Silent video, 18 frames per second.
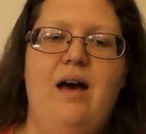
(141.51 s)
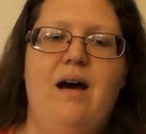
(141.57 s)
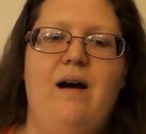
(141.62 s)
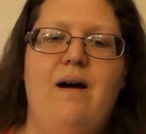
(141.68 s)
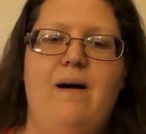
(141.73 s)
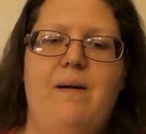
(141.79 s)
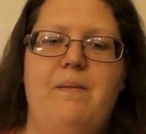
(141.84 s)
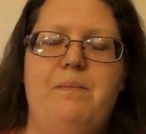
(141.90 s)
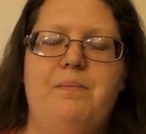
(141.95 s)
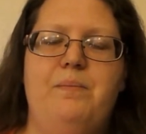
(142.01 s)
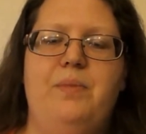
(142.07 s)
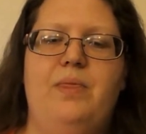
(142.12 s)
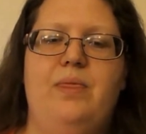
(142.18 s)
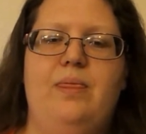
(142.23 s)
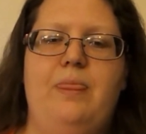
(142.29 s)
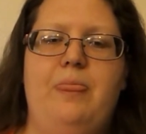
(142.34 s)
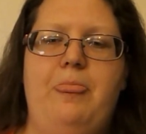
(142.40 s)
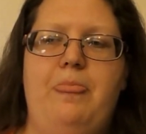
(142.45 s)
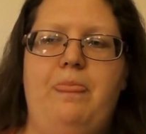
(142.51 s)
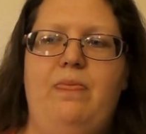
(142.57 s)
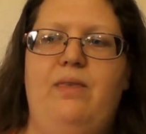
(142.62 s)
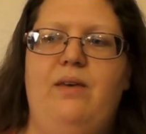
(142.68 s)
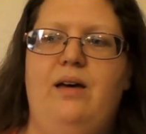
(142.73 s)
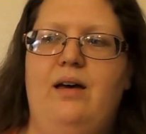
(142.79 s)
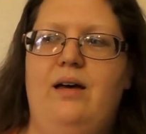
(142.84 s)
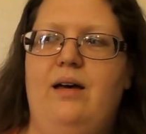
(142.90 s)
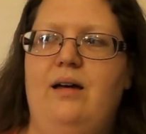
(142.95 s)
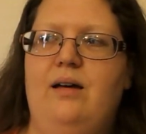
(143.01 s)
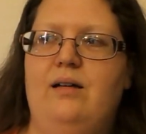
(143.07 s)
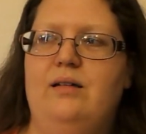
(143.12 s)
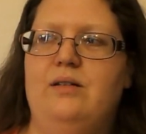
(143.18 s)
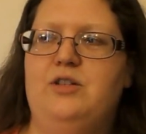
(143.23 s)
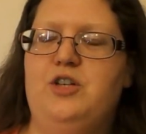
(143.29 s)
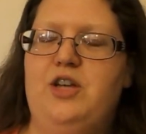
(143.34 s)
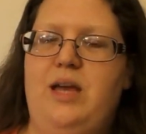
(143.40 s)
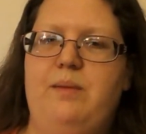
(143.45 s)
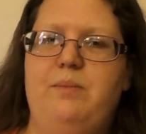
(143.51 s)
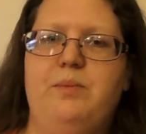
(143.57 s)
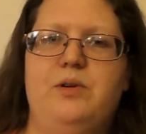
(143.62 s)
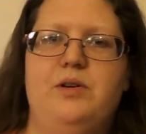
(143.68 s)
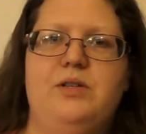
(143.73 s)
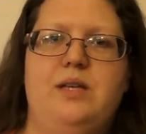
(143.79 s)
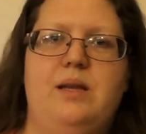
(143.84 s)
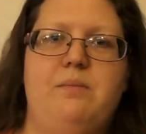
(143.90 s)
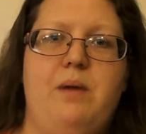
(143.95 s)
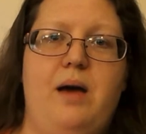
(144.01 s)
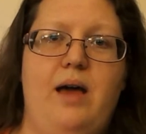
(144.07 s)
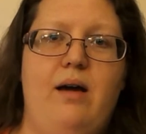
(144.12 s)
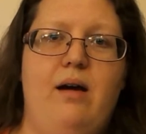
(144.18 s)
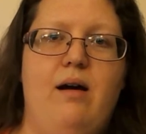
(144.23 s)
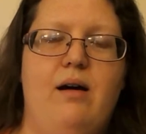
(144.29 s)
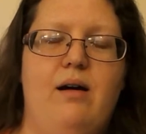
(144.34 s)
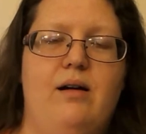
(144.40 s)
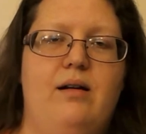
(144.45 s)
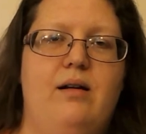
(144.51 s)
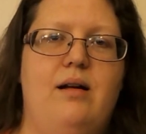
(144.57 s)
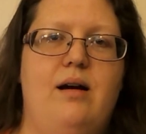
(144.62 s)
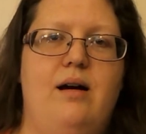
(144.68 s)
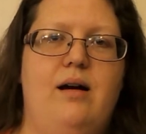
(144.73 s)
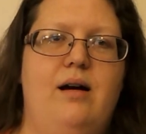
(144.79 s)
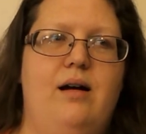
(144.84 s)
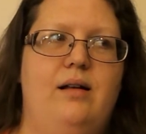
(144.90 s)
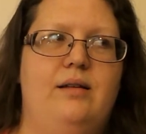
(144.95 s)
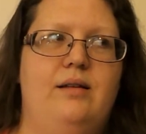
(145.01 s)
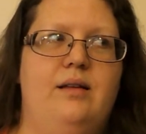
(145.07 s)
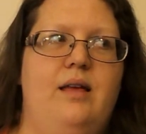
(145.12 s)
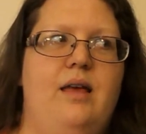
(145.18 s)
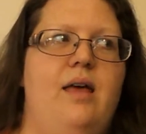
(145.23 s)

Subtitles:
The chambers in my heart on